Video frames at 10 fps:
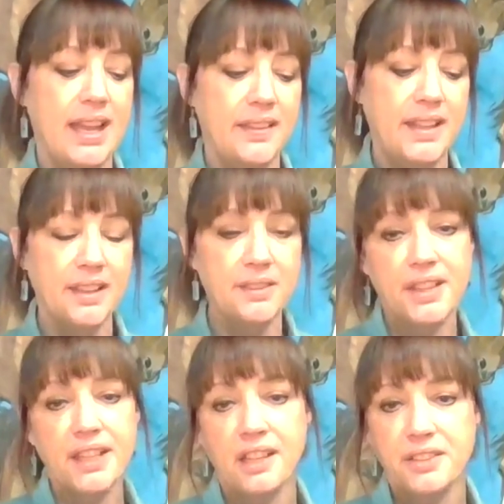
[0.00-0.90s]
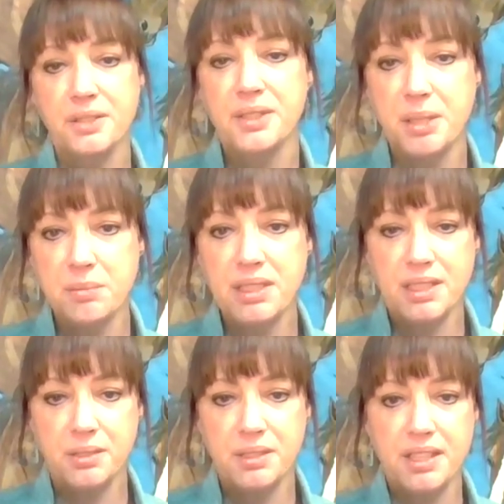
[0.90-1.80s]
The other thing I'll do when I'm in a
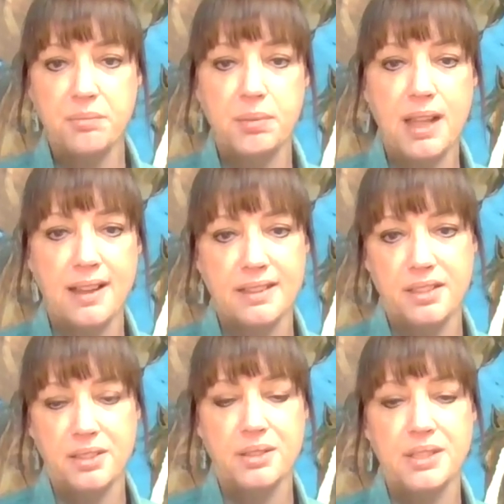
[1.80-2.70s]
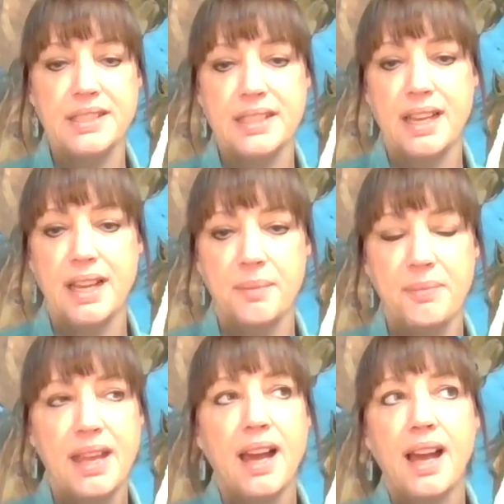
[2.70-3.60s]
creative block too is um,